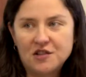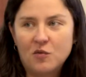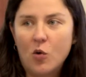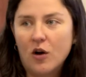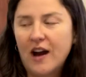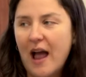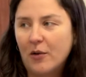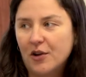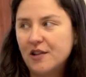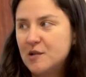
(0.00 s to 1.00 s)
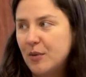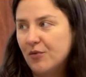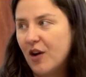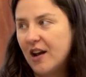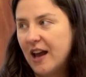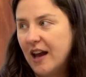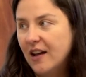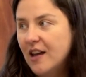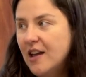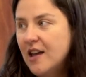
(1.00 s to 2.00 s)
of war counter that's been running
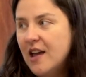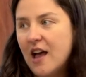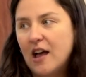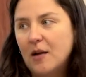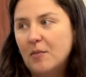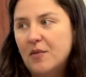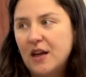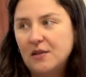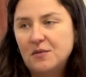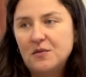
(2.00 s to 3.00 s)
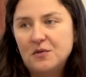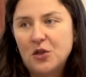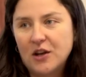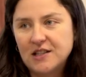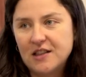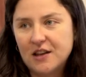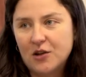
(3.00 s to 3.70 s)
um, that looks at the